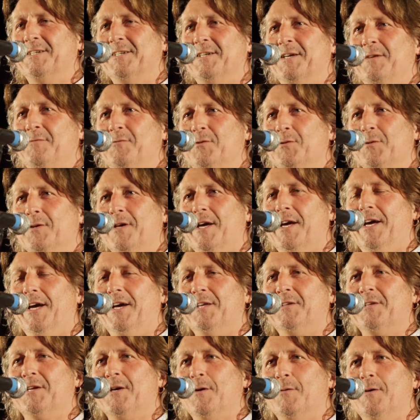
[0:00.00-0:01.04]
if you
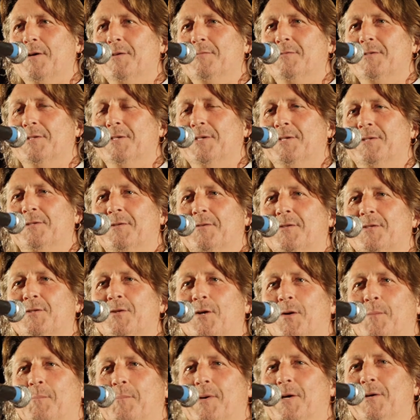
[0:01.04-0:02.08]
care to go over to the
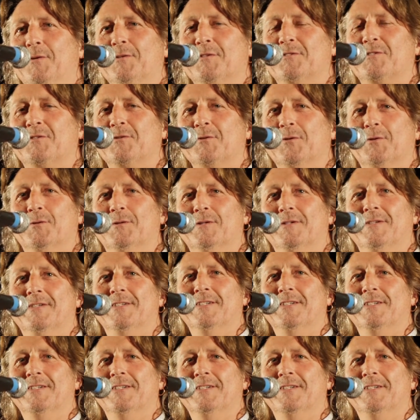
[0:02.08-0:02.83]
Tombola store,